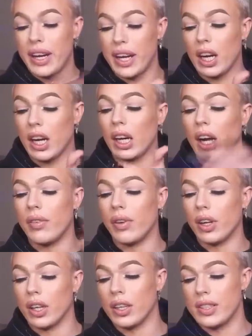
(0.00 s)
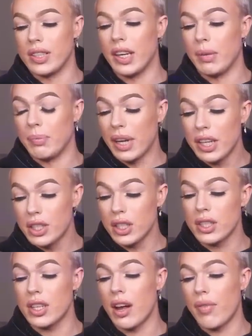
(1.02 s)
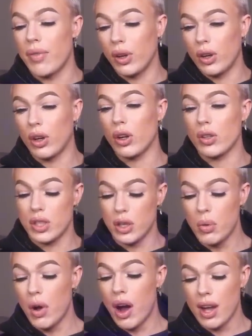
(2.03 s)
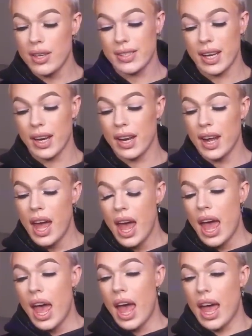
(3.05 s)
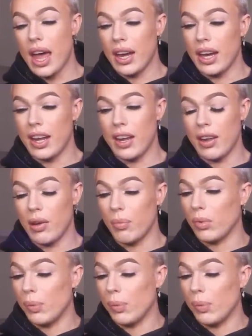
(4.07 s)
here of her sending pictures of the girl to Austin and him